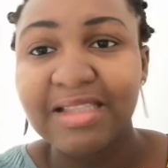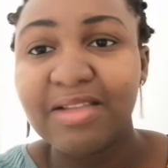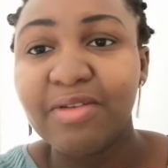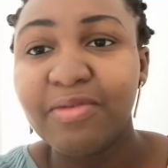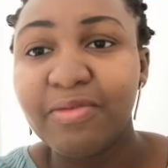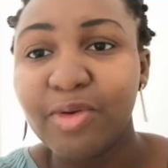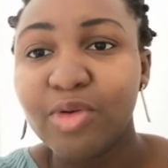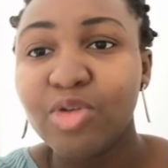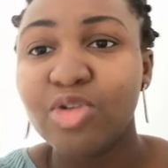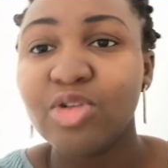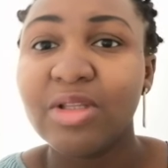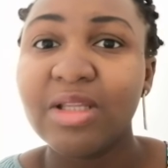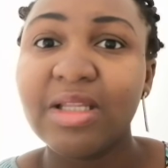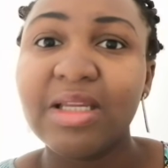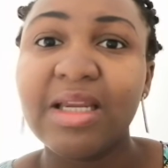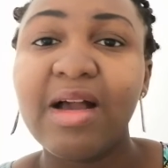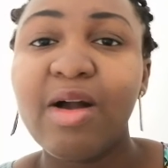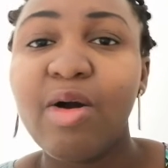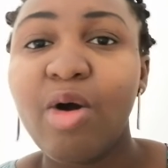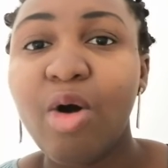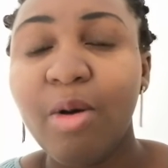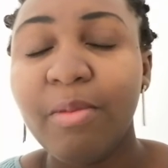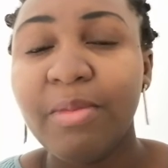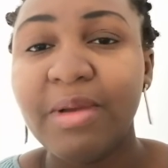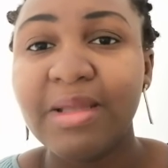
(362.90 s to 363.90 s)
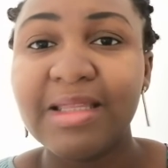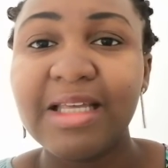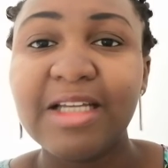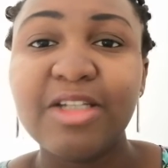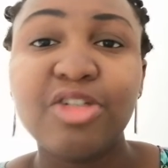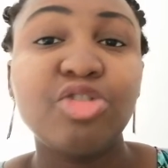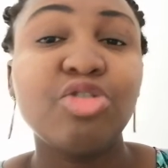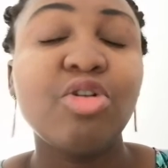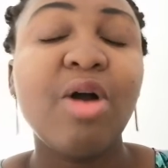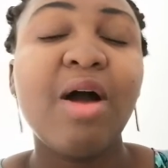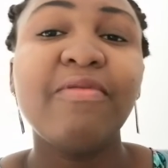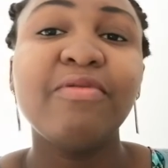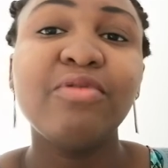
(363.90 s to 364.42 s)
in the future that are coming
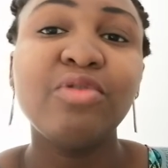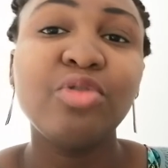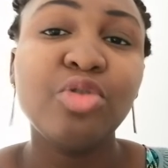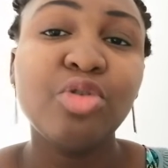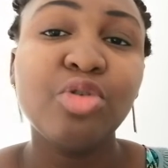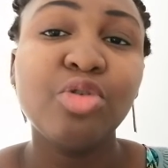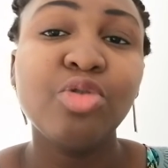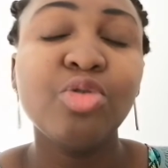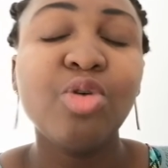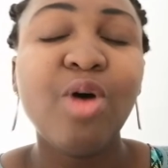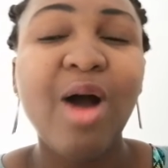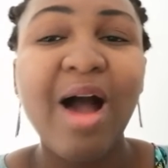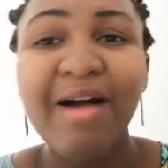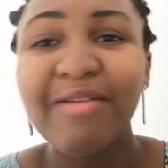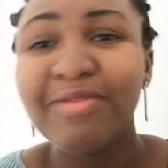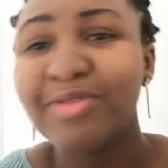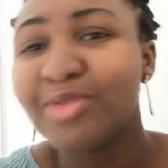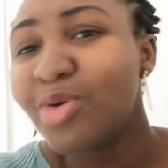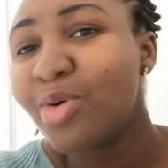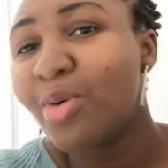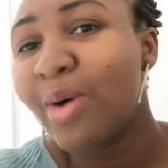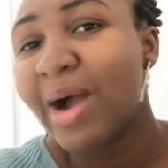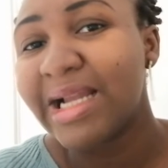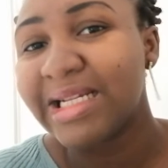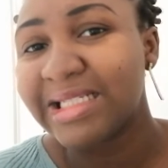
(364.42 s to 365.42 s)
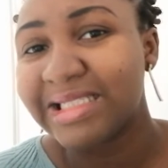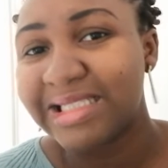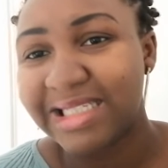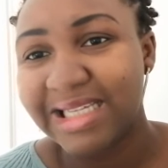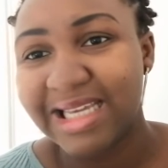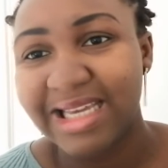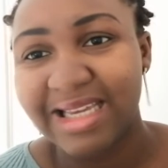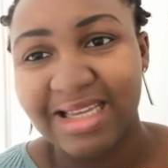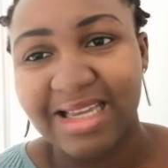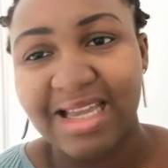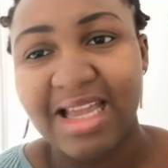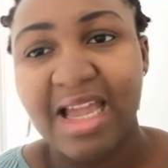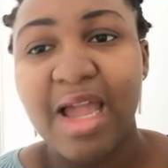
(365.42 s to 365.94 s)
that you have no
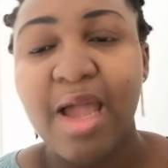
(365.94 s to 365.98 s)
idea.